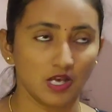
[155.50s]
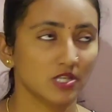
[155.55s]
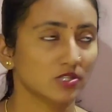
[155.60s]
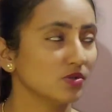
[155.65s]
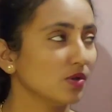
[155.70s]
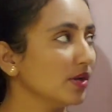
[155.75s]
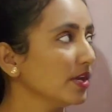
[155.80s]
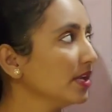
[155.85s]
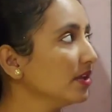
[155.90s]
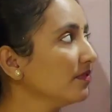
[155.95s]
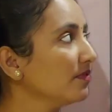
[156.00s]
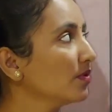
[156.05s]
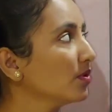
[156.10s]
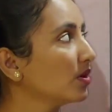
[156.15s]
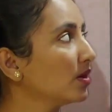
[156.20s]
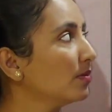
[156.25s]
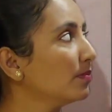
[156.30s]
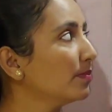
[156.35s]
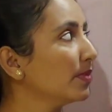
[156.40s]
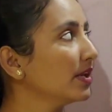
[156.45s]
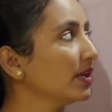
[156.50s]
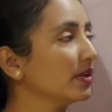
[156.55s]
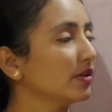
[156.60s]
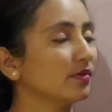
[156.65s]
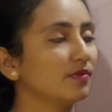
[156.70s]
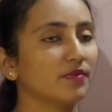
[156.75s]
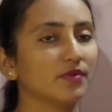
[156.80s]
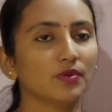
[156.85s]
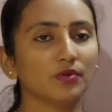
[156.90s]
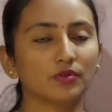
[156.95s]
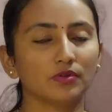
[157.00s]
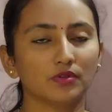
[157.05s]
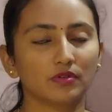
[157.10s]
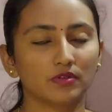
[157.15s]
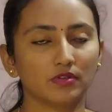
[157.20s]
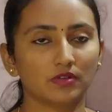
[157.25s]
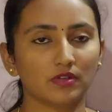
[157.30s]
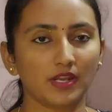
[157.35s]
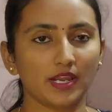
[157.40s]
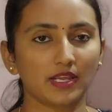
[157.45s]
So if you compare, if you
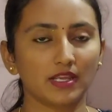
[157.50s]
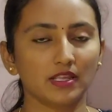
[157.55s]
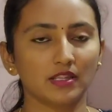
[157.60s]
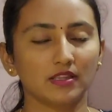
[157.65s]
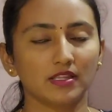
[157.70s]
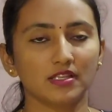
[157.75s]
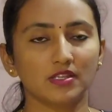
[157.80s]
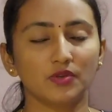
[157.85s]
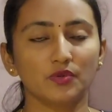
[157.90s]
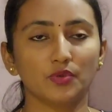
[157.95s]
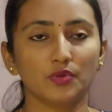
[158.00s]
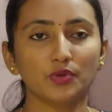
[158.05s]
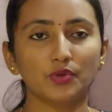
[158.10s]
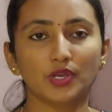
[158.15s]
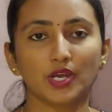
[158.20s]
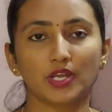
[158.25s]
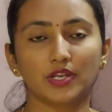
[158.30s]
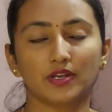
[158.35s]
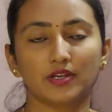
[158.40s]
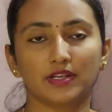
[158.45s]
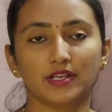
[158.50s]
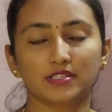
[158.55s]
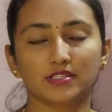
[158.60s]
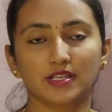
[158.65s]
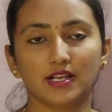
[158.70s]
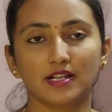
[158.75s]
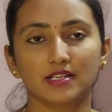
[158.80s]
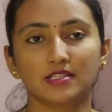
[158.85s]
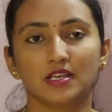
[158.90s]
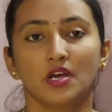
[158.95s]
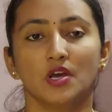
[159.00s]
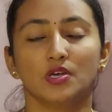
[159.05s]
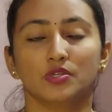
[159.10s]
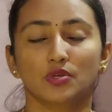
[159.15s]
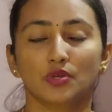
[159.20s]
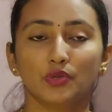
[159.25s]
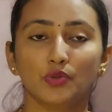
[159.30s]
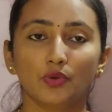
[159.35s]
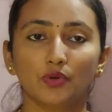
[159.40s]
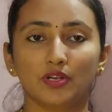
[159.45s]
take in the eukaryotic cells, so
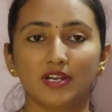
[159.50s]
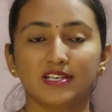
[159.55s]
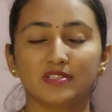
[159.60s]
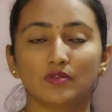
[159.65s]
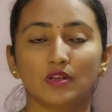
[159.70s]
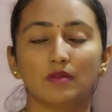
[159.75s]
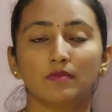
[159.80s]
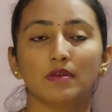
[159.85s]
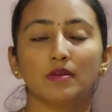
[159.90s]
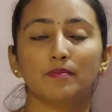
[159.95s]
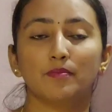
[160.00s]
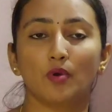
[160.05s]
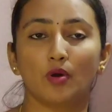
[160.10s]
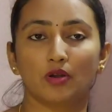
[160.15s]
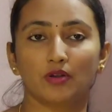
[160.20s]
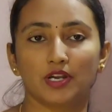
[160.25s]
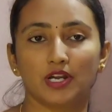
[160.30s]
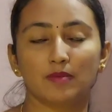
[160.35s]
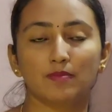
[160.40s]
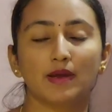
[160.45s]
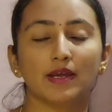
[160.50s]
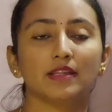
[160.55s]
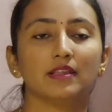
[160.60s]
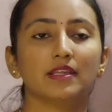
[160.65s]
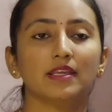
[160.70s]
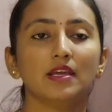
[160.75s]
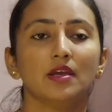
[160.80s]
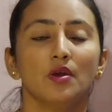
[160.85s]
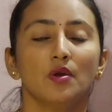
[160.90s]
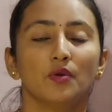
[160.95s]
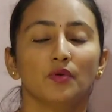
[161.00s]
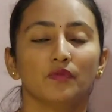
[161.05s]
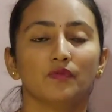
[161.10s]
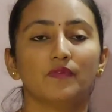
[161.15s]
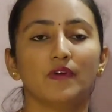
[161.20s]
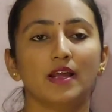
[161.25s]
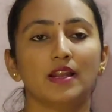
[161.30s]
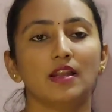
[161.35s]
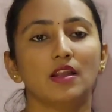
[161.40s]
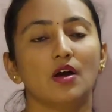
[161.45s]
nucleus will be bonded by the
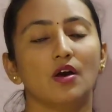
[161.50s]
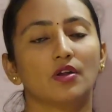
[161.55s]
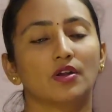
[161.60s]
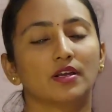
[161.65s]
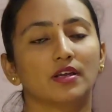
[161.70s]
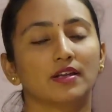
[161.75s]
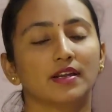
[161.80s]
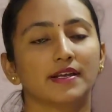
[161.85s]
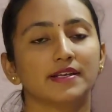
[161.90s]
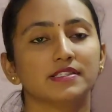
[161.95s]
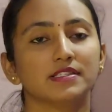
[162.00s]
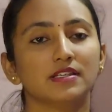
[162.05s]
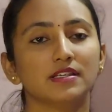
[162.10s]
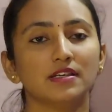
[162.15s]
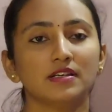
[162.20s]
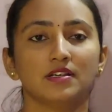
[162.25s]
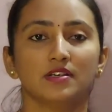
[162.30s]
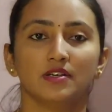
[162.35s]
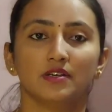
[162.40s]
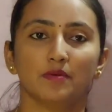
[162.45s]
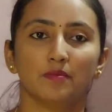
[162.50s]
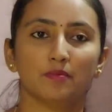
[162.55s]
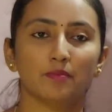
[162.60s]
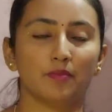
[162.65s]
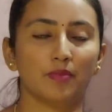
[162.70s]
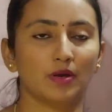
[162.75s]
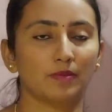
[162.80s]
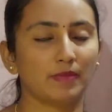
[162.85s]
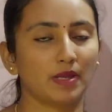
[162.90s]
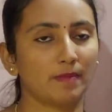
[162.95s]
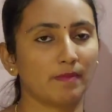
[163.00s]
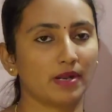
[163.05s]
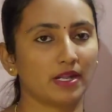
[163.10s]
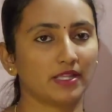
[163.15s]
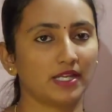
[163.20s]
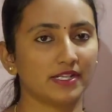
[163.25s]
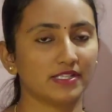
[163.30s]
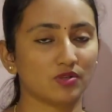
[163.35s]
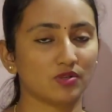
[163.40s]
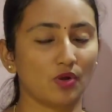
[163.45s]
well organized membrane,
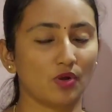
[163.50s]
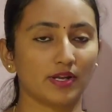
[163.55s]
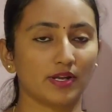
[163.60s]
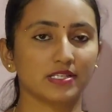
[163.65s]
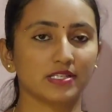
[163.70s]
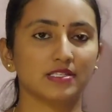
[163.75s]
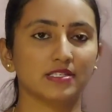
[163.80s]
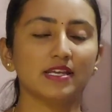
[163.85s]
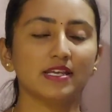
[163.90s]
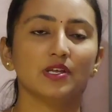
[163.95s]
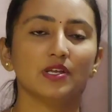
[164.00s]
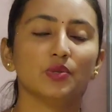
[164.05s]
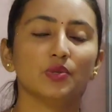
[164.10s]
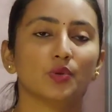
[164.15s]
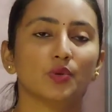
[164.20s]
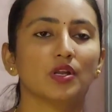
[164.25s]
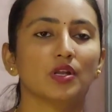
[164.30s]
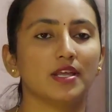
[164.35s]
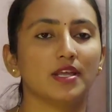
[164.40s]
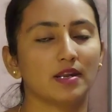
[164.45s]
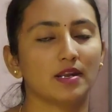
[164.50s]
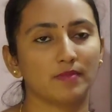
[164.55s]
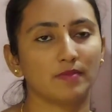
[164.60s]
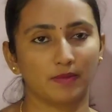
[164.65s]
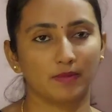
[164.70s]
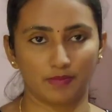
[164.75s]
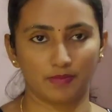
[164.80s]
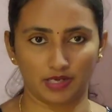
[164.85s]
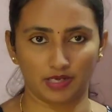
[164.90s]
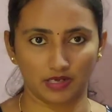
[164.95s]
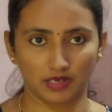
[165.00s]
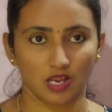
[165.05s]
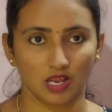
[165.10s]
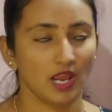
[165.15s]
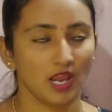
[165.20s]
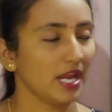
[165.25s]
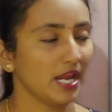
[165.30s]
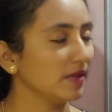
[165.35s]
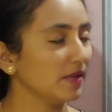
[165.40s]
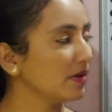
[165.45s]
that is called as the nuclear membrane.
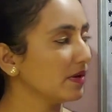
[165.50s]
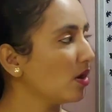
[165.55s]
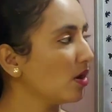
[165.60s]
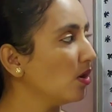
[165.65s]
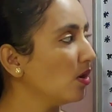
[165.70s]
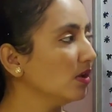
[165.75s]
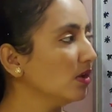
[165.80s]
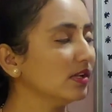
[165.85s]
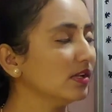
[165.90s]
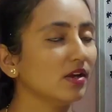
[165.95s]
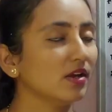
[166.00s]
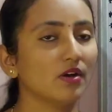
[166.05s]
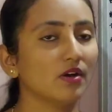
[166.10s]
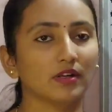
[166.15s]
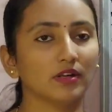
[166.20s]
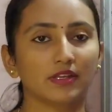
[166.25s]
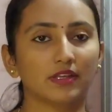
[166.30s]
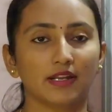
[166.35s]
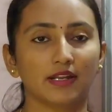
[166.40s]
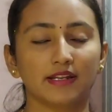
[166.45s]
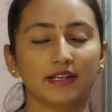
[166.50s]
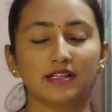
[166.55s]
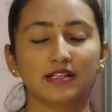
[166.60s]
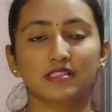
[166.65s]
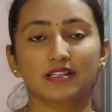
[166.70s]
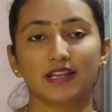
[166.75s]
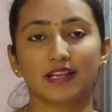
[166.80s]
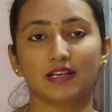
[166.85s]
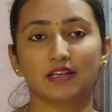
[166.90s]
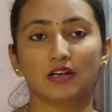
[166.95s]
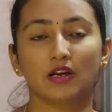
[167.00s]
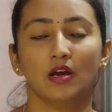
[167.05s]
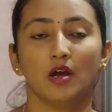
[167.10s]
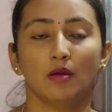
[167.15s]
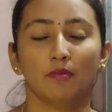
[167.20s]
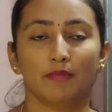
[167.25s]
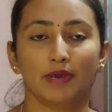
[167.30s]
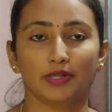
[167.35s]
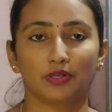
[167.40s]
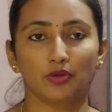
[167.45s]
And even all the organelles like
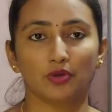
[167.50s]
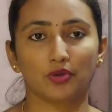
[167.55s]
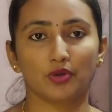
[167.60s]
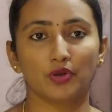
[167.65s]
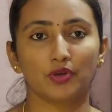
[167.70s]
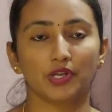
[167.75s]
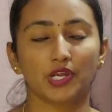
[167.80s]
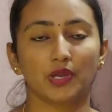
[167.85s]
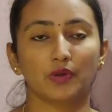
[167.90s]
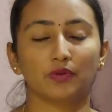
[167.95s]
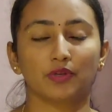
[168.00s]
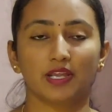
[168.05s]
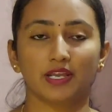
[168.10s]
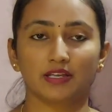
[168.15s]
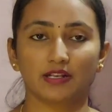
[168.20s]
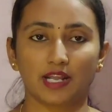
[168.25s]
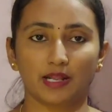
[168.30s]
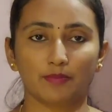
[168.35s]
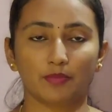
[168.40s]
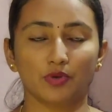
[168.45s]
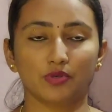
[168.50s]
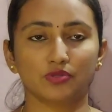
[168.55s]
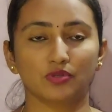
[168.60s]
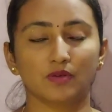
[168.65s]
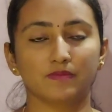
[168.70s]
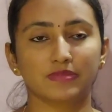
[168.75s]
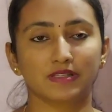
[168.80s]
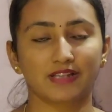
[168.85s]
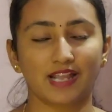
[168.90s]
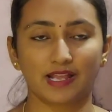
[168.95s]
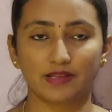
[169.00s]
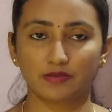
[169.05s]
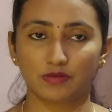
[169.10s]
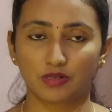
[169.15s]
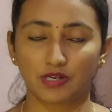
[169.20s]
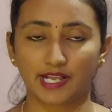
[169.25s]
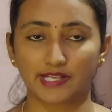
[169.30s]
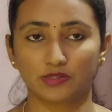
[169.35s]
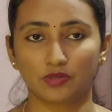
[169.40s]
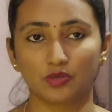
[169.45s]
mitochondria, you take ribosomes,
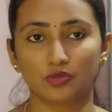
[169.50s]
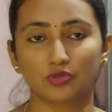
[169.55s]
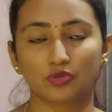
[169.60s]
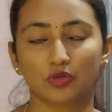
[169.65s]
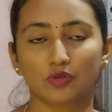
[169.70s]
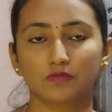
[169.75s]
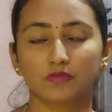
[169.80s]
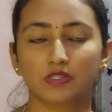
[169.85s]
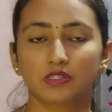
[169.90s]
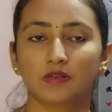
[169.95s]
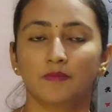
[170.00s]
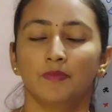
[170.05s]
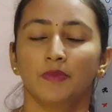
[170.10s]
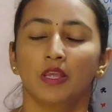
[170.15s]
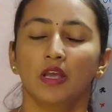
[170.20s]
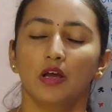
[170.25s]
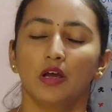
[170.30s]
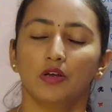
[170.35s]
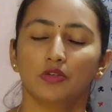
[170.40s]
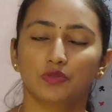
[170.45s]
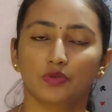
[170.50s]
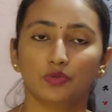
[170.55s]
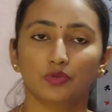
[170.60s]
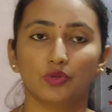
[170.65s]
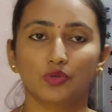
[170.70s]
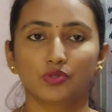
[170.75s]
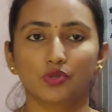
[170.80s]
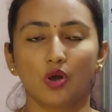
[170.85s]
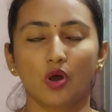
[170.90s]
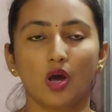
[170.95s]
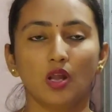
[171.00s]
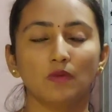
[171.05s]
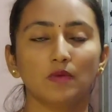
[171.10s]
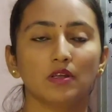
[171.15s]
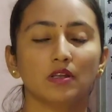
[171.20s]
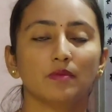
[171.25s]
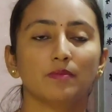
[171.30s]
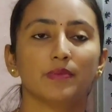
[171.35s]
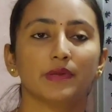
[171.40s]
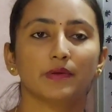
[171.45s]
lysosomes, so those all
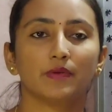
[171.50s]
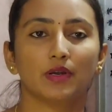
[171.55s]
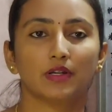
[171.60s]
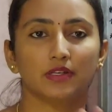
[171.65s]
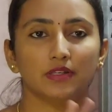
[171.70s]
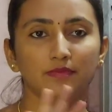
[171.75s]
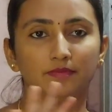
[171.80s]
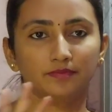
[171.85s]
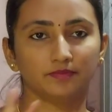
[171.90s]
will be what?